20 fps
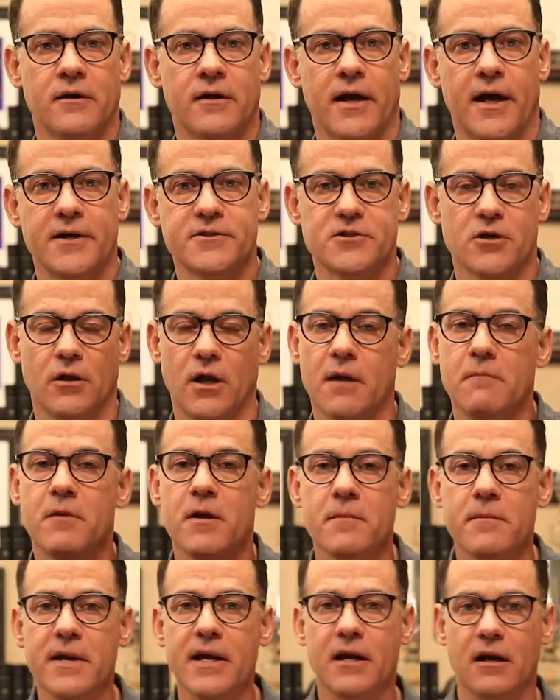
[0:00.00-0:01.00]
And so, let me
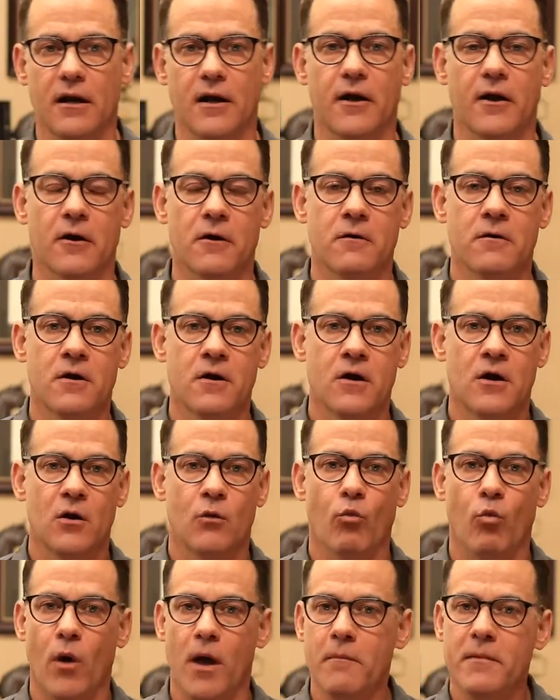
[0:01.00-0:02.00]
be clear
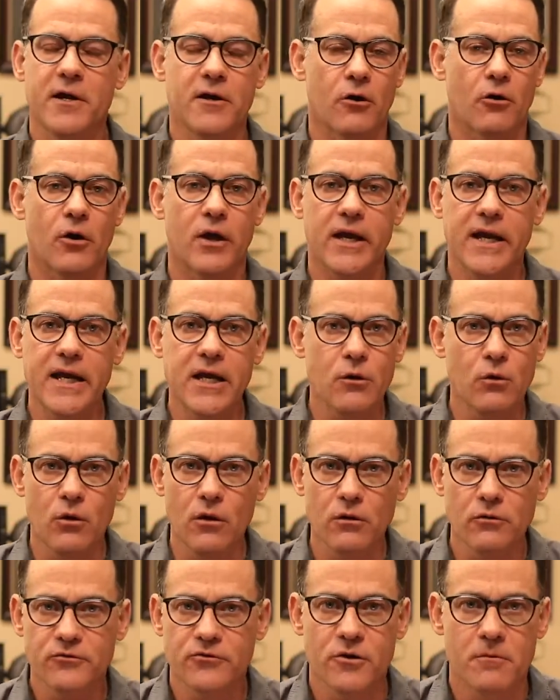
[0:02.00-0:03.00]
women are
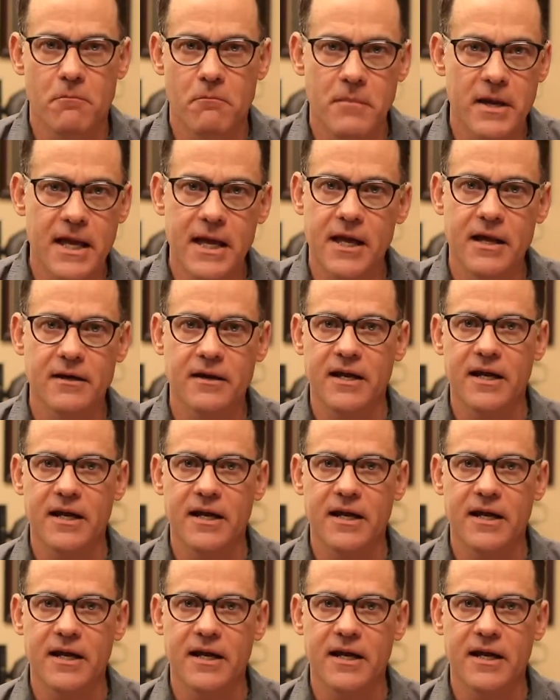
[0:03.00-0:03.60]
equal to men